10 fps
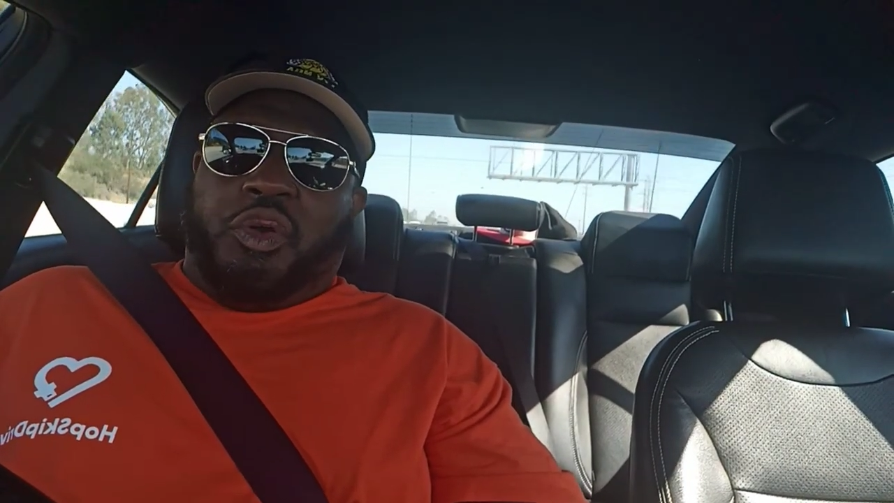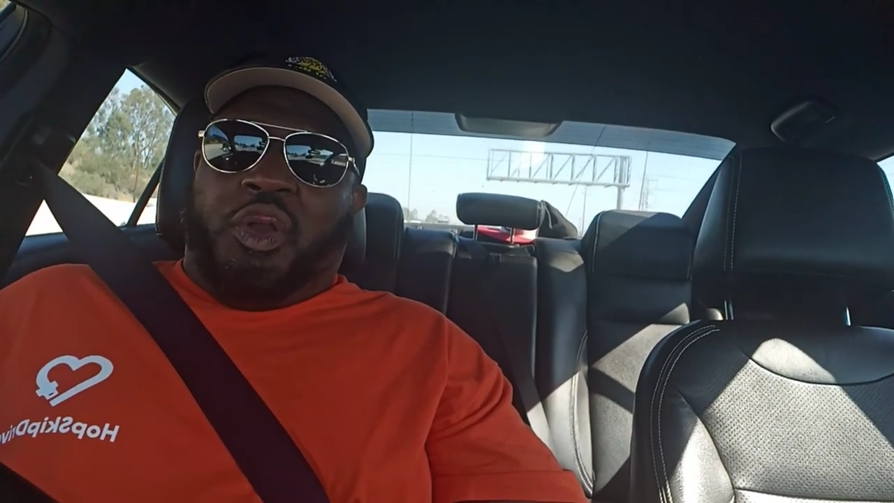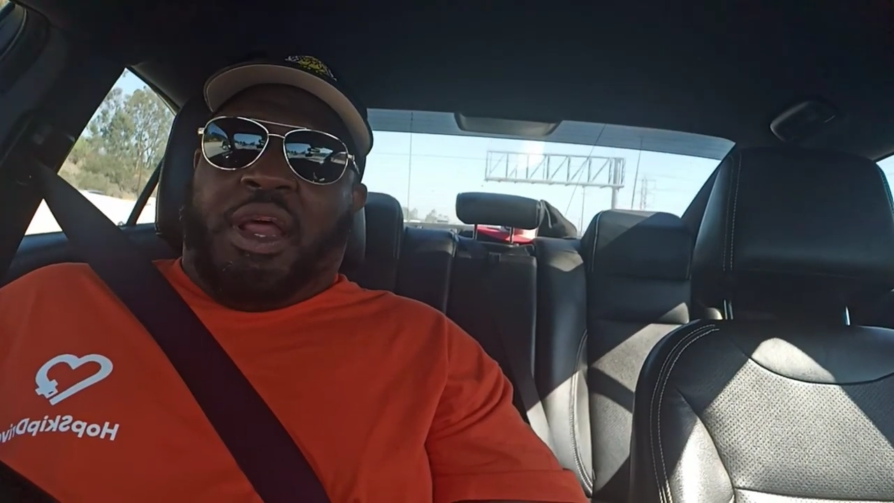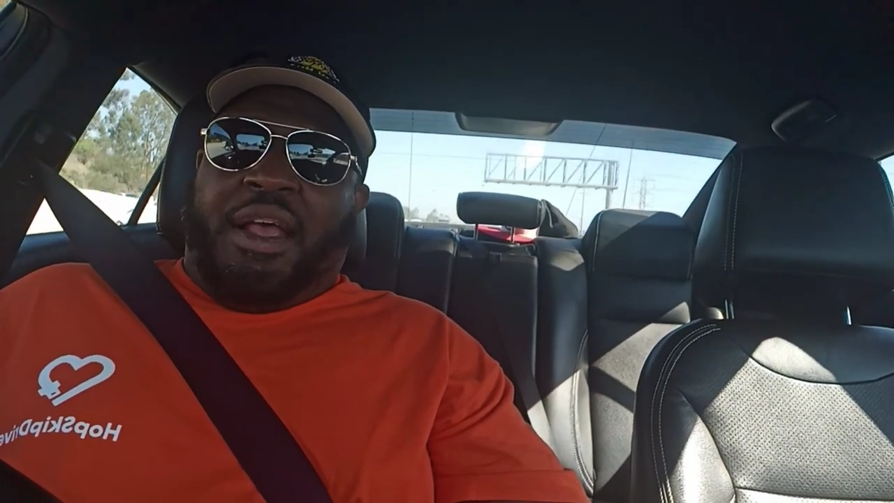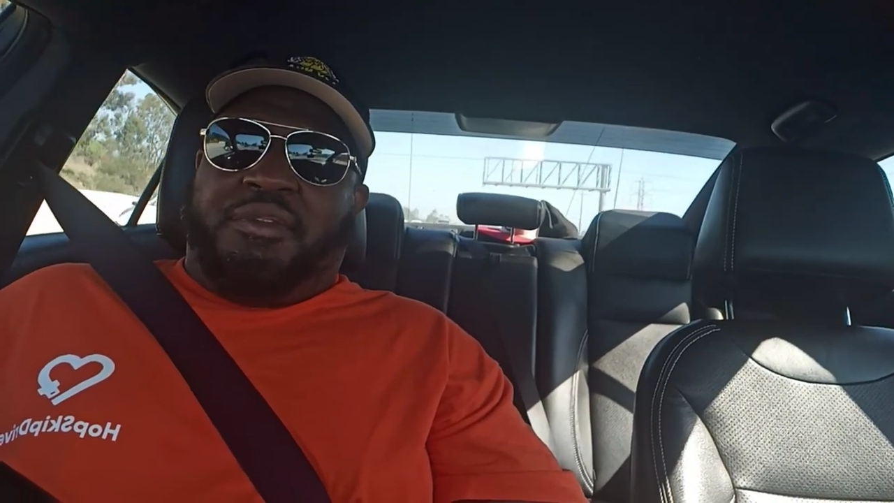
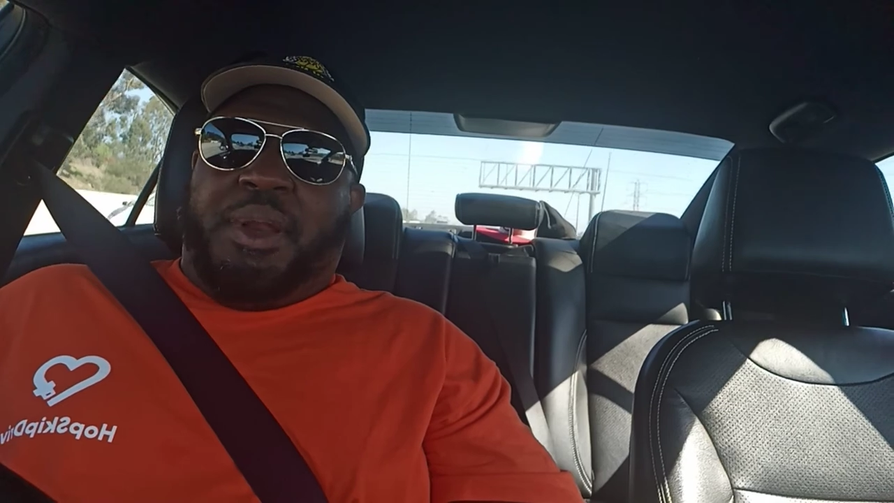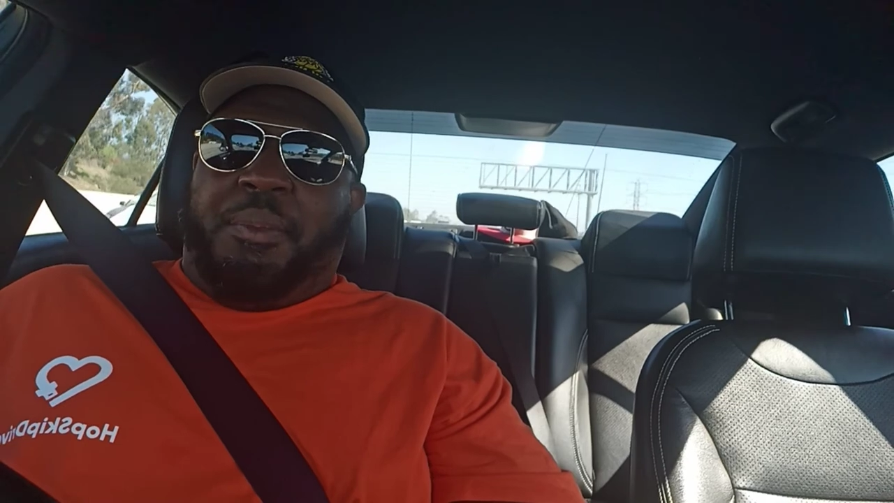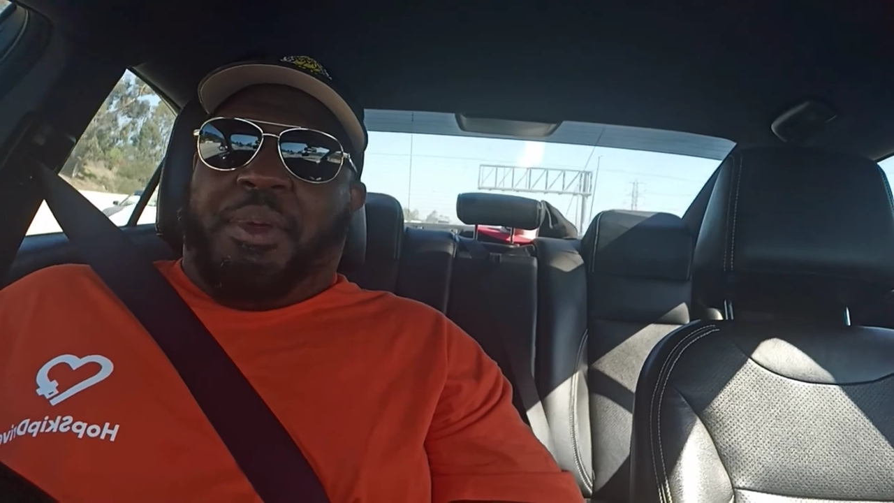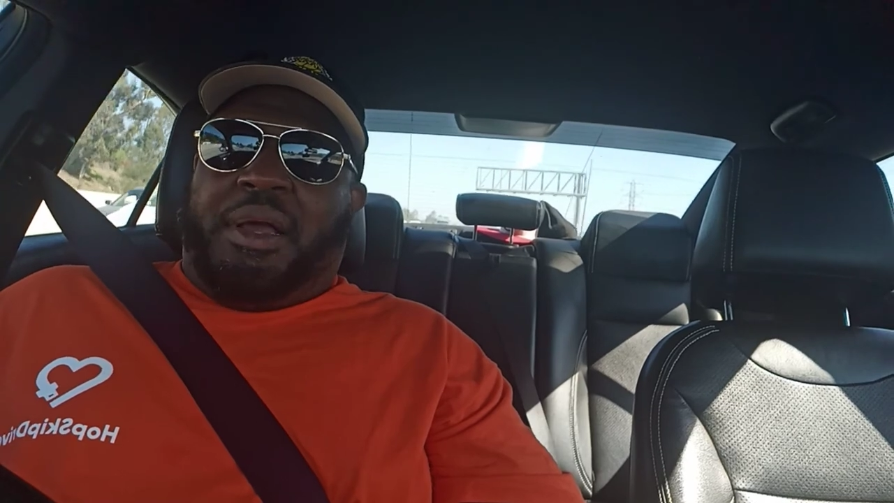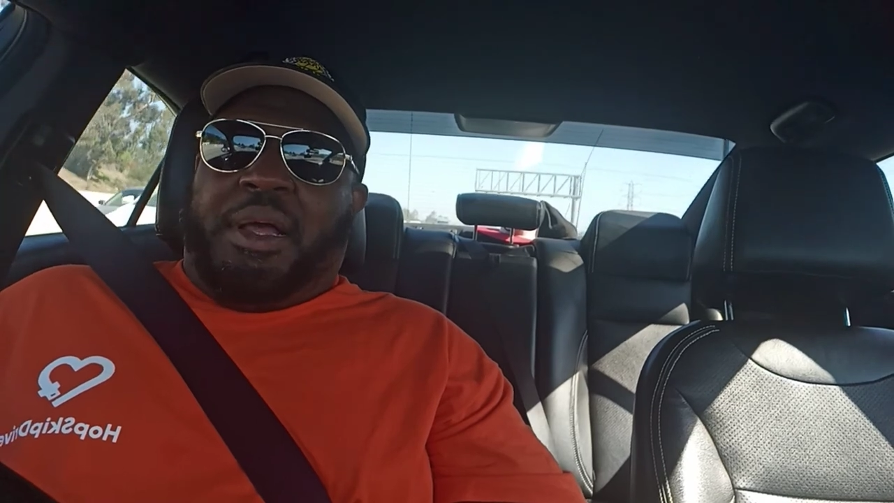last minute
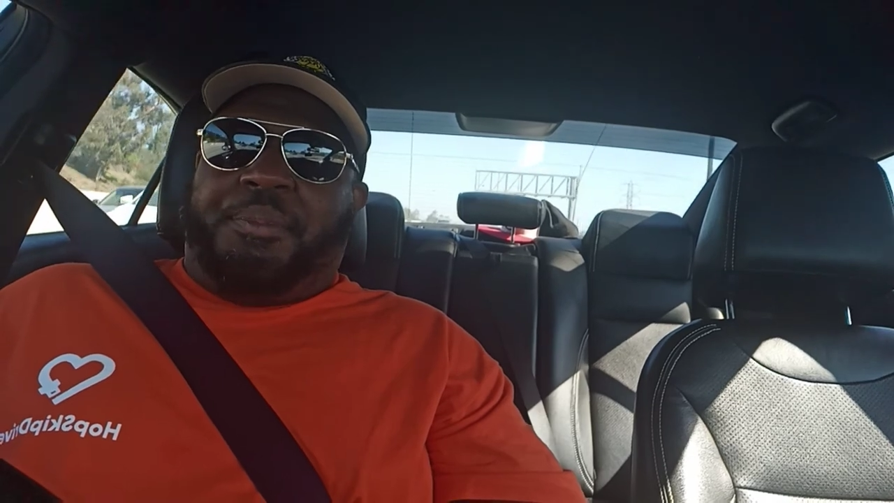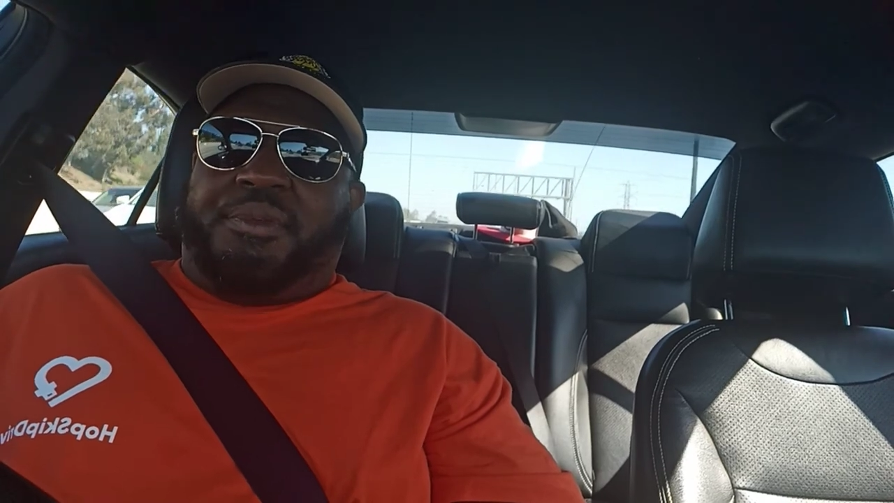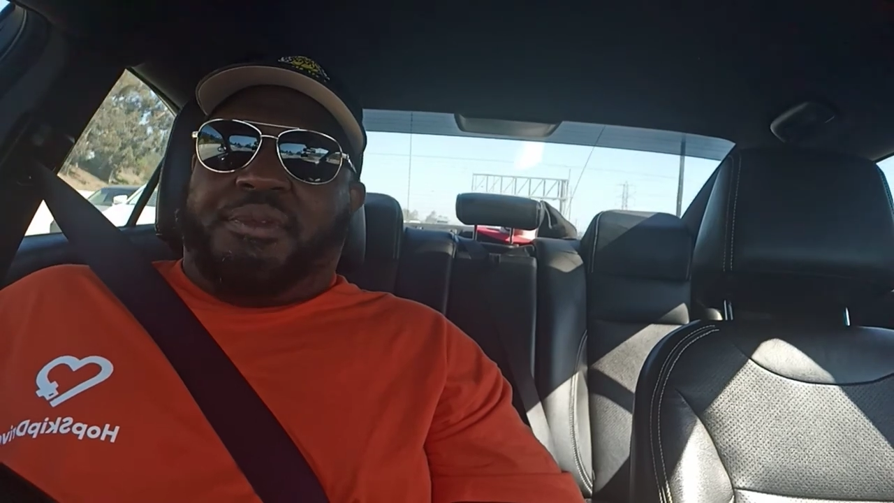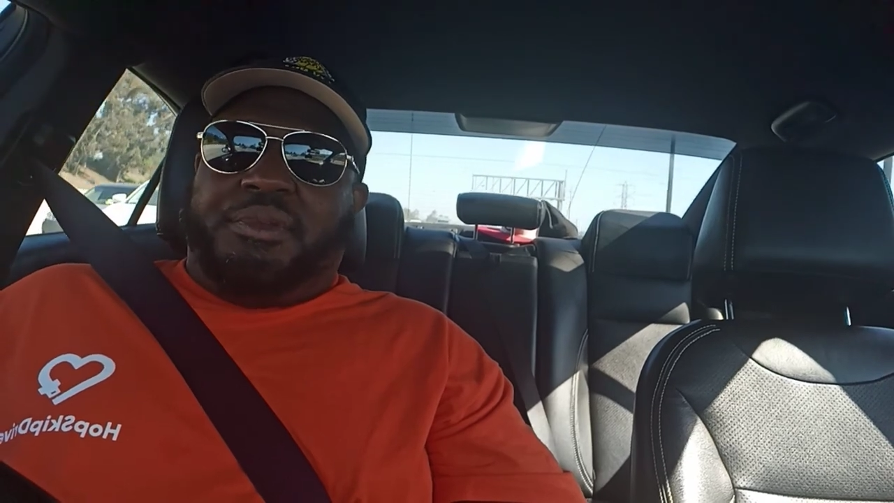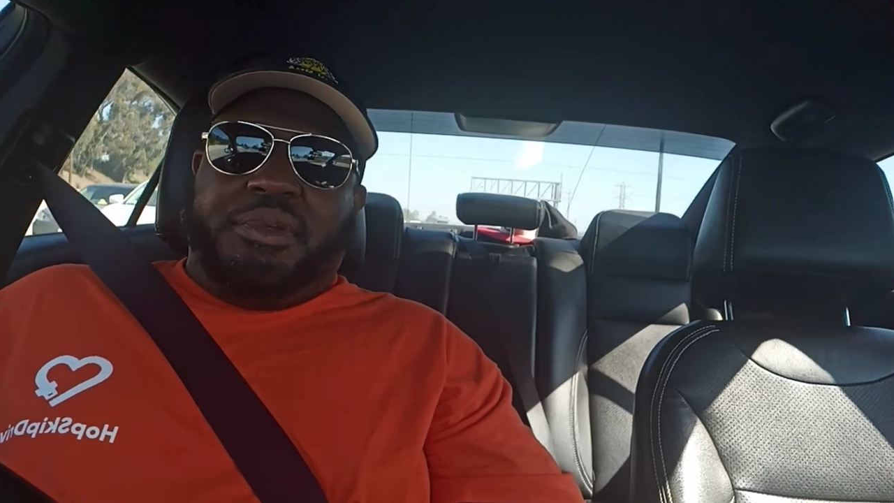pickups,